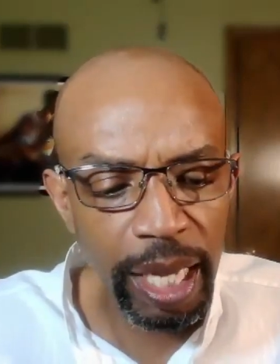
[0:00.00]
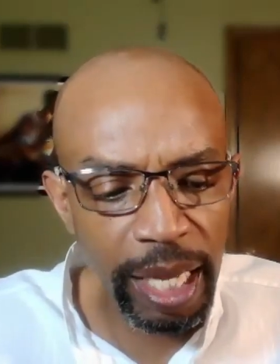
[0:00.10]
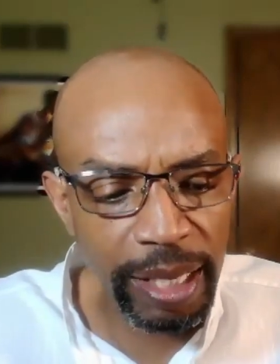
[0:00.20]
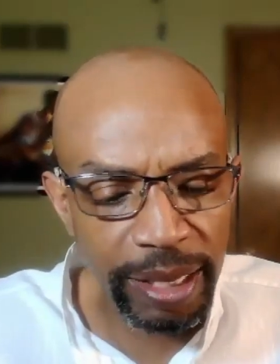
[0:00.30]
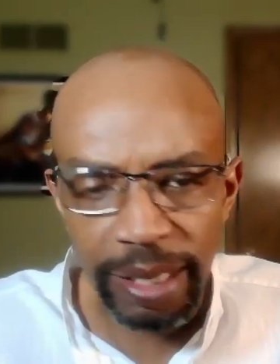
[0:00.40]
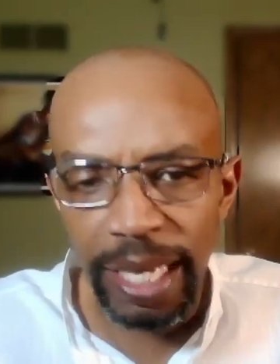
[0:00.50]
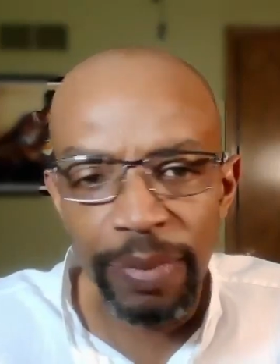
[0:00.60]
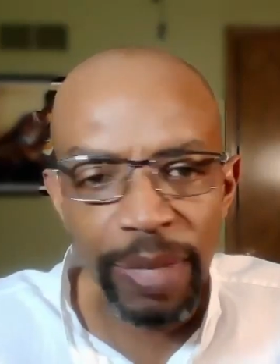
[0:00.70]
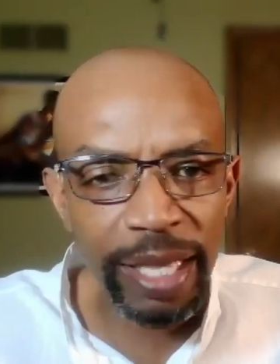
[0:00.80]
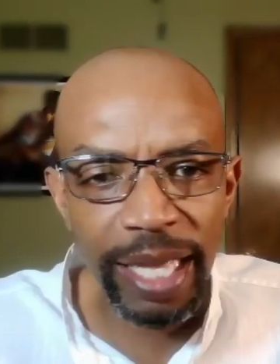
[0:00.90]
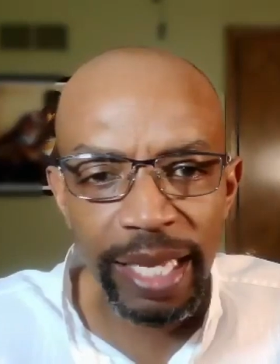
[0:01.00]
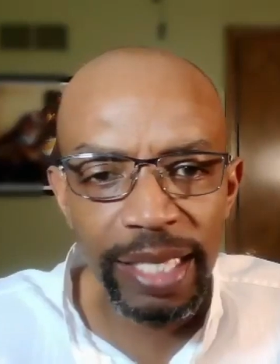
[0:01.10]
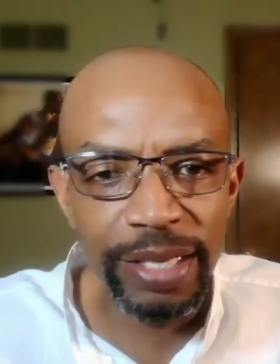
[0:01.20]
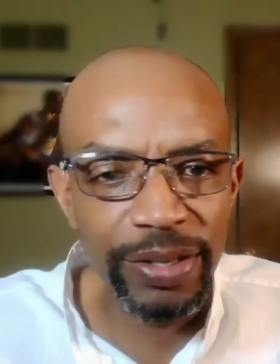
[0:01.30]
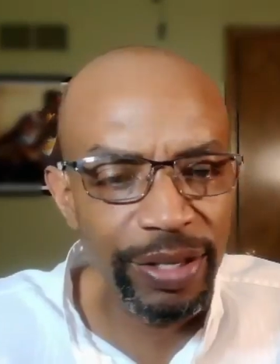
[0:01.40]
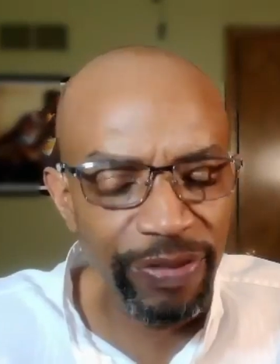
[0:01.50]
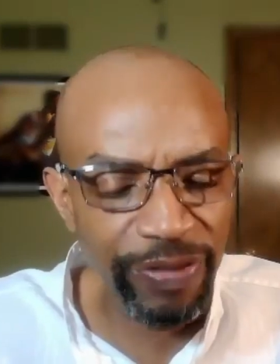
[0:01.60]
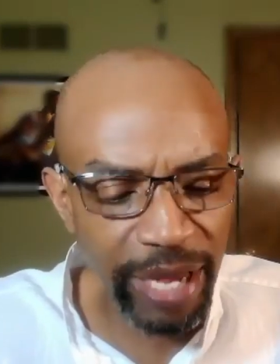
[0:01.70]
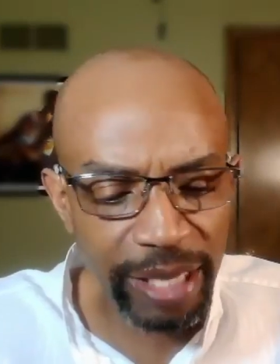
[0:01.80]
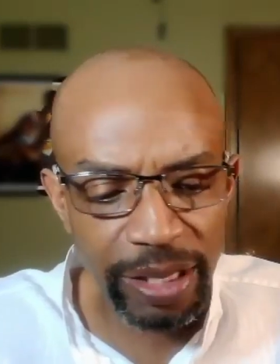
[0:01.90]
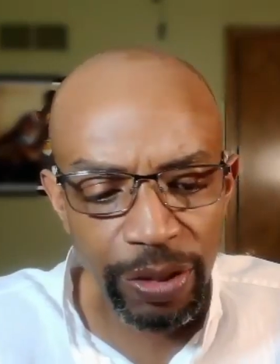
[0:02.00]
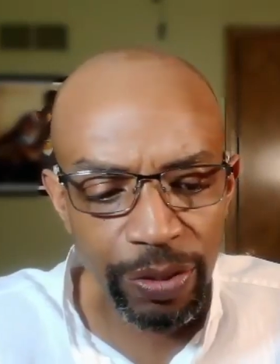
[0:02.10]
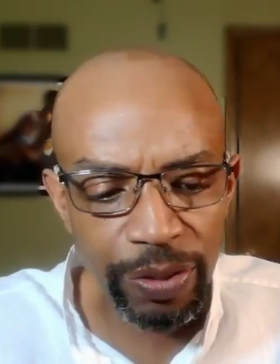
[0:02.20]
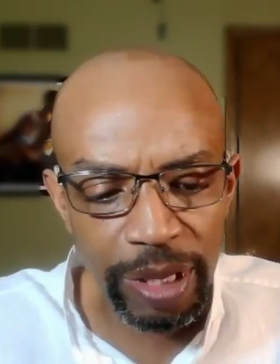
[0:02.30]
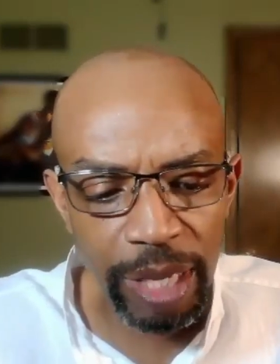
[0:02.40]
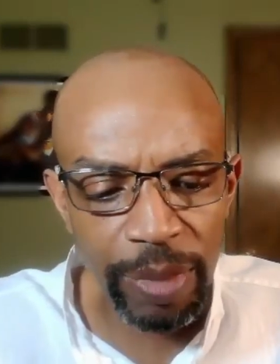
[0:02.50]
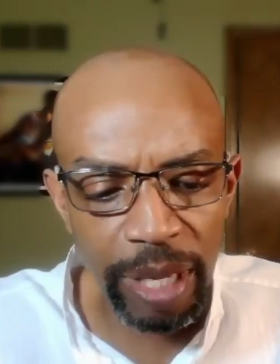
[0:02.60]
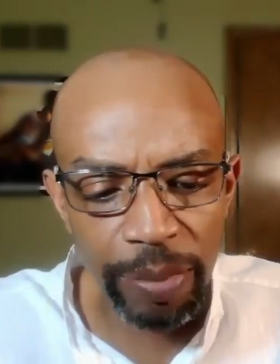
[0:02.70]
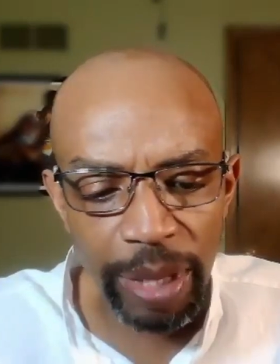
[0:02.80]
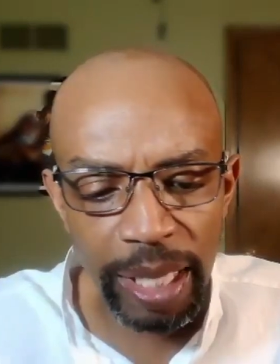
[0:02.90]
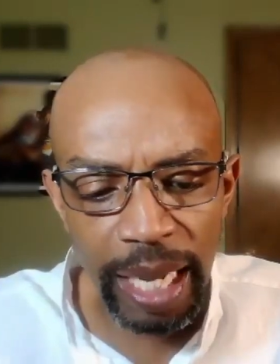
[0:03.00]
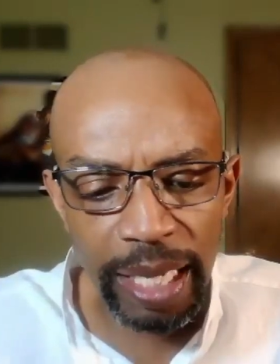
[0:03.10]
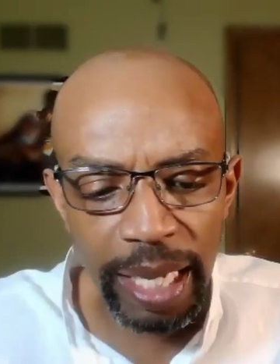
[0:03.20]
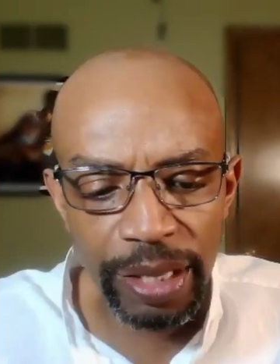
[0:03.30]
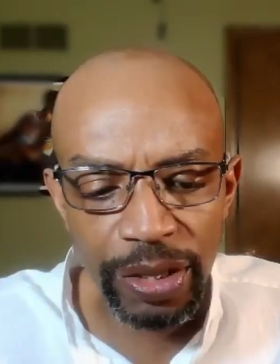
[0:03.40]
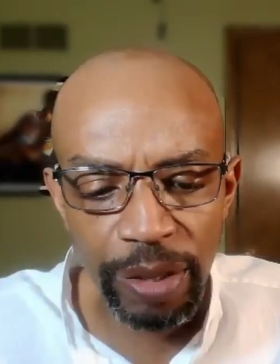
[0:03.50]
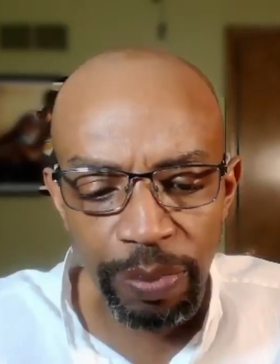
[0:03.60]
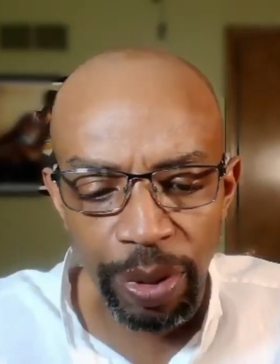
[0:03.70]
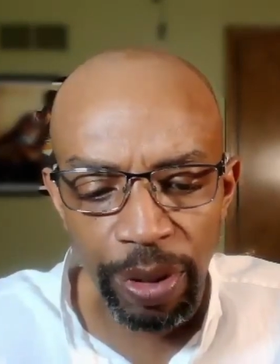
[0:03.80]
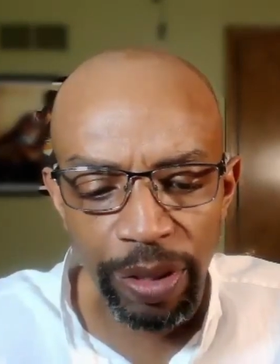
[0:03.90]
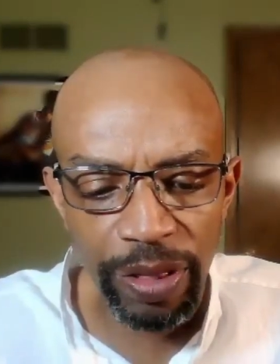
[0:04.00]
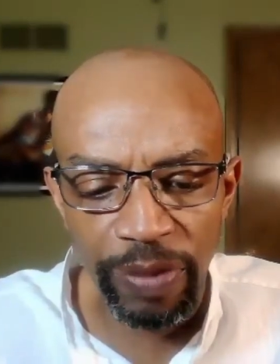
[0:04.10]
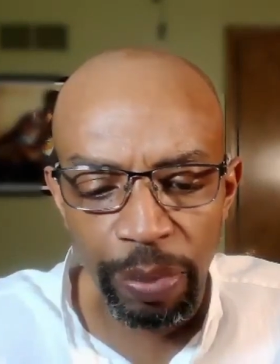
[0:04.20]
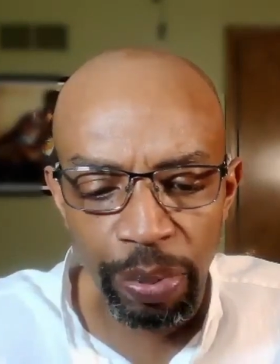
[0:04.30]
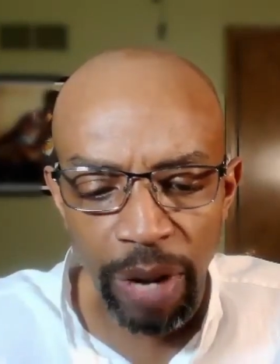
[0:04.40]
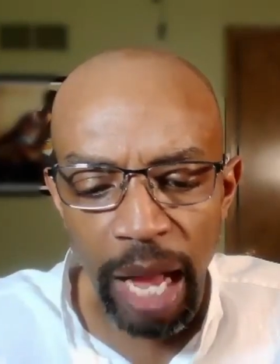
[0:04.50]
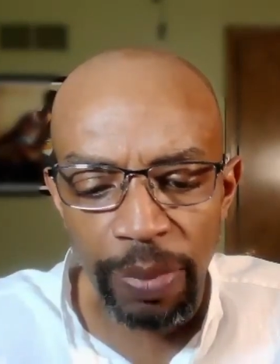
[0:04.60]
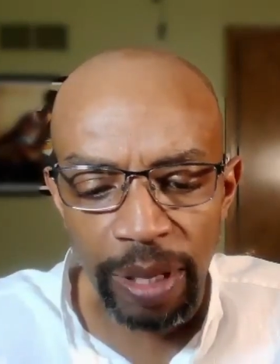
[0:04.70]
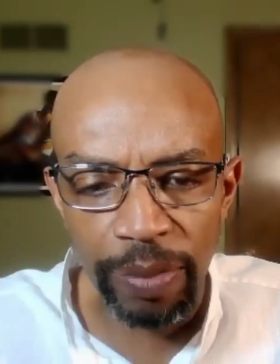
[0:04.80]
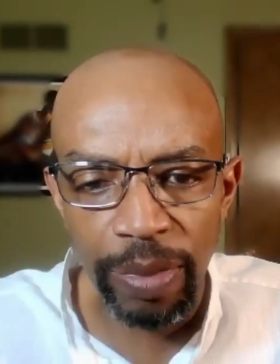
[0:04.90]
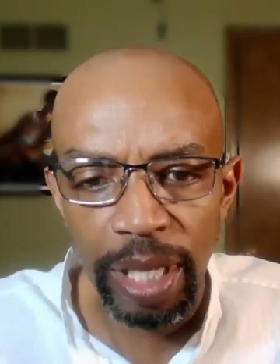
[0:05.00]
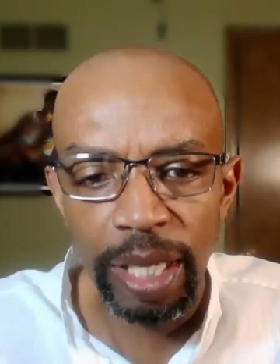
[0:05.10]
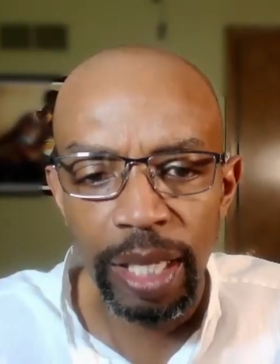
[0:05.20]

a dilemma that is in fact no dilemma, but highlights the birth of a problem